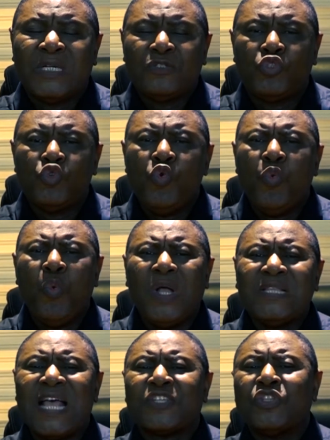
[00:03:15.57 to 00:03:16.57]
do
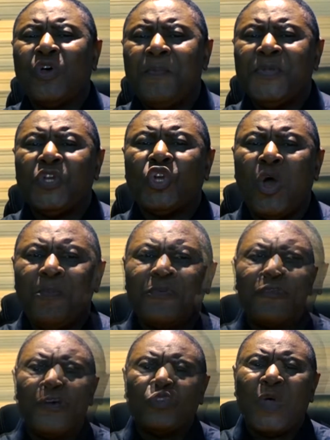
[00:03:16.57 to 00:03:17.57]
what has not been done
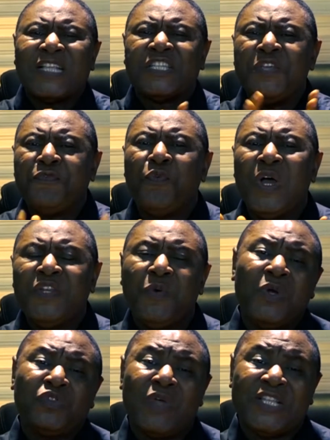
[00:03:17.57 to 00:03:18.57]
before to achieve what they
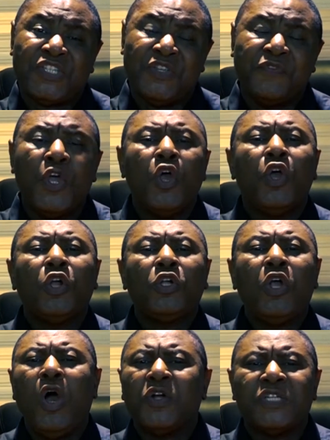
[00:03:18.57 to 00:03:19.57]
want to achieve,
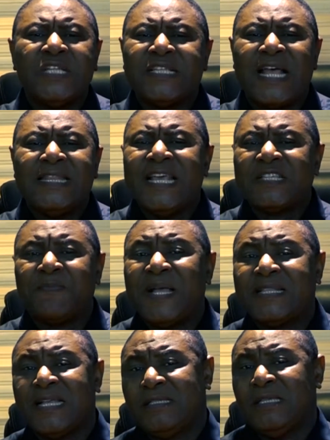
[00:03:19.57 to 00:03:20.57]
God is an
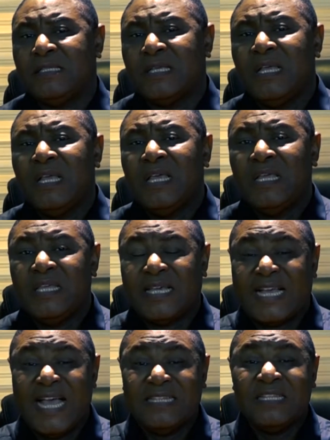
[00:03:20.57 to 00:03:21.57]
expert at it.
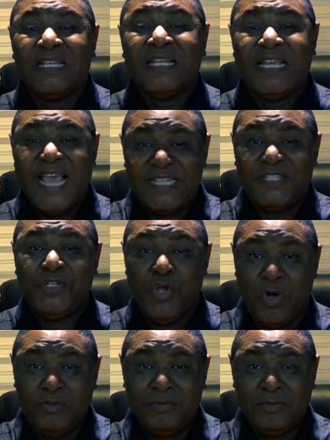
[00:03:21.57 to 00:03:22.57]
He can get
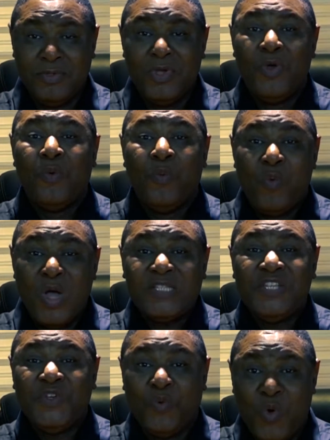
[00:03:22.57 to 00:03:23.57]
done
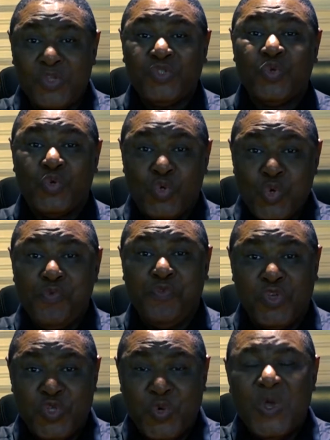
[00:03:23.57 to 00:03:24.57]
what he wants to do
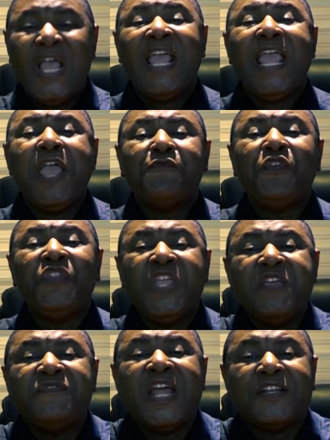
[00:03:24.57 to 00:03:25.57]
for you, even
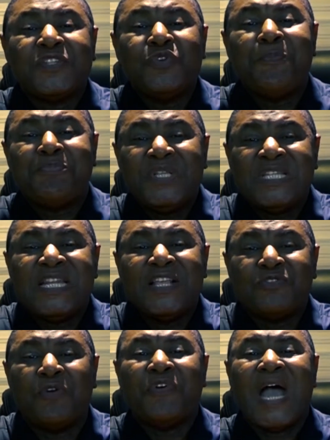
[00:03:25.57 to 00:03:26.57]
if there is no
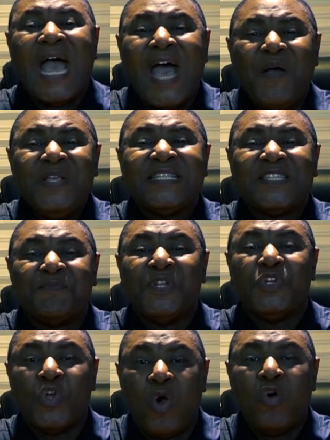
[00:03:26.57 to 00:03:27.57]
precedent of how it's
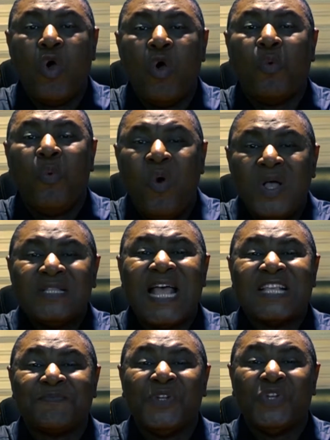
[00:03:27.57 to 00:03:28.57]
been done or what
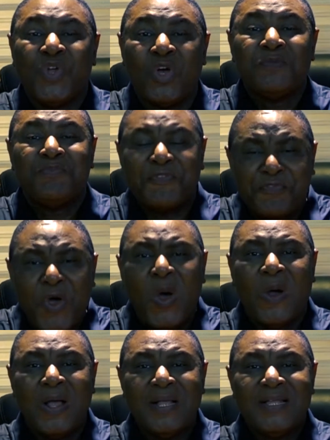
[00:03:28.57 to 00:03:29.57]
has been done
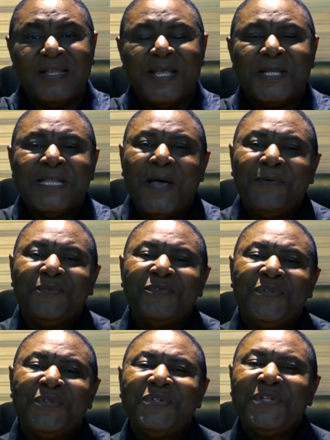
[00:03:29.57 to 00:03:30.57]
before. Now,
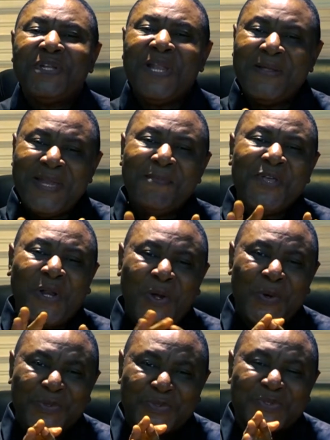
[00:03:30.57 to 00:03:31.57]
let me
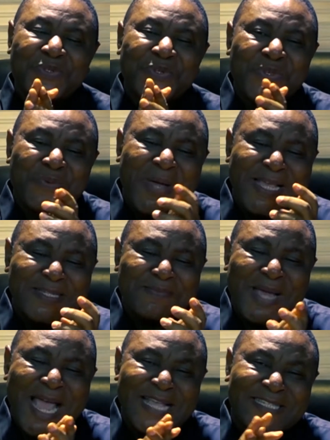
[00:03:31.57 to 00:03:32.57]
close,
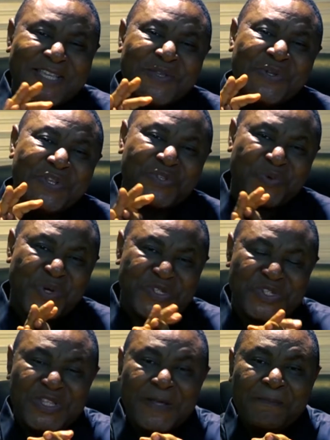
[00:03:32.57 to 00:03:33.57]
by asking you this
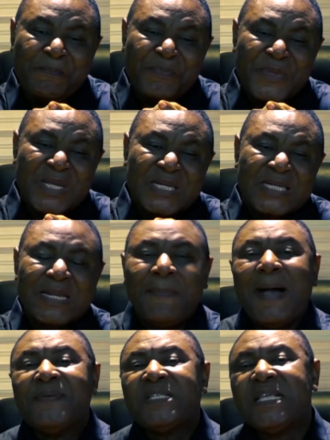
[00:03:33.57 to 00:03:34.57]
question. The
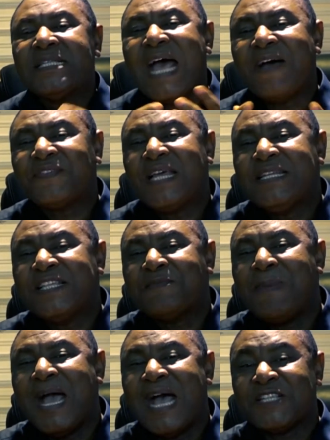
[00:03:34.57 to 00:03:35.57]
Bible says after
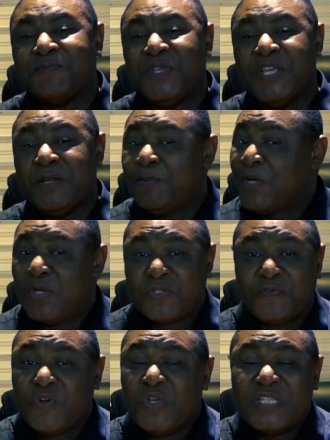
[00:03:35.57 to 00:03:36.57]
this man has been healed,
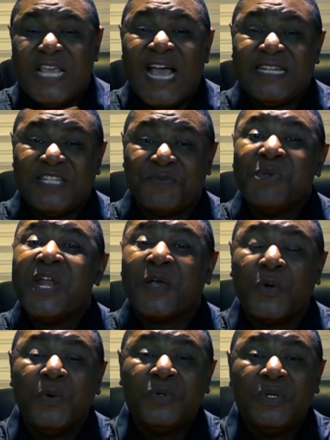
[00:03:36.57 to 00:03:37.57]
because of course he had this
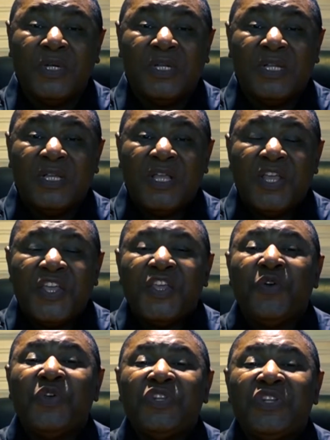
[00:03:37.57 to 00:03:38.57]
miracle,
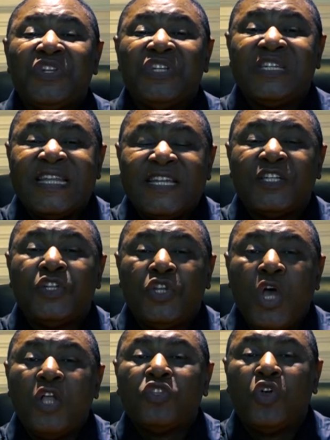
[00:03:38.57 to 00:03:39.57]
he did
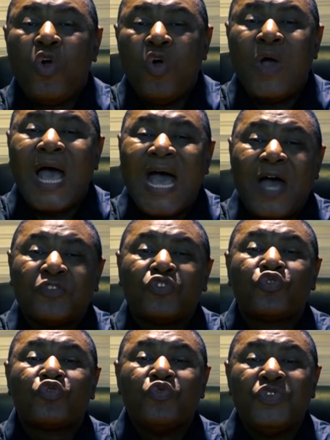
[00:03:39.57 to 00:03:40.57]
not go out
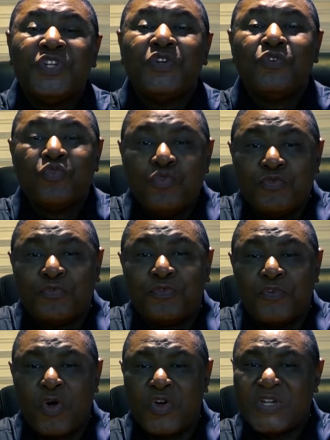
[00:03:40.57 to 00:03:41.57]
through the
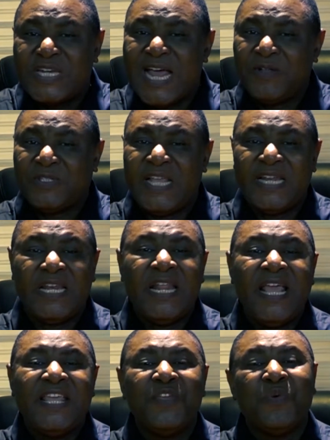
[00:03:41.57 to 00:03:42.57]
roof.
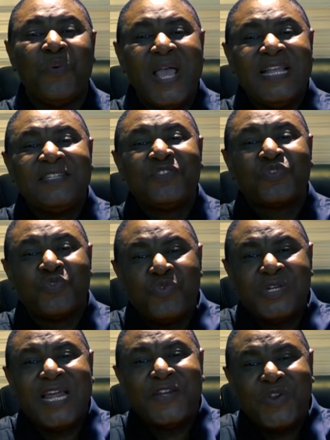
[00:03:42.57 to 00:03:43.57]
Undoubtedly, he went
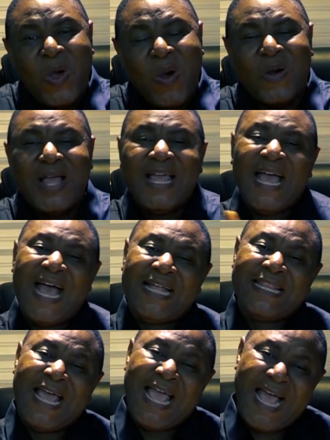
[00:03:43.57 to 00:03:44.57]
through the door.
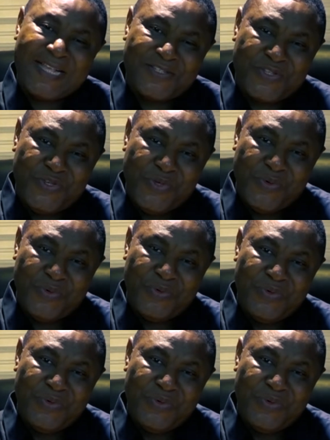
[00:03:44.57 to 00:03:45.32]
And I ask you,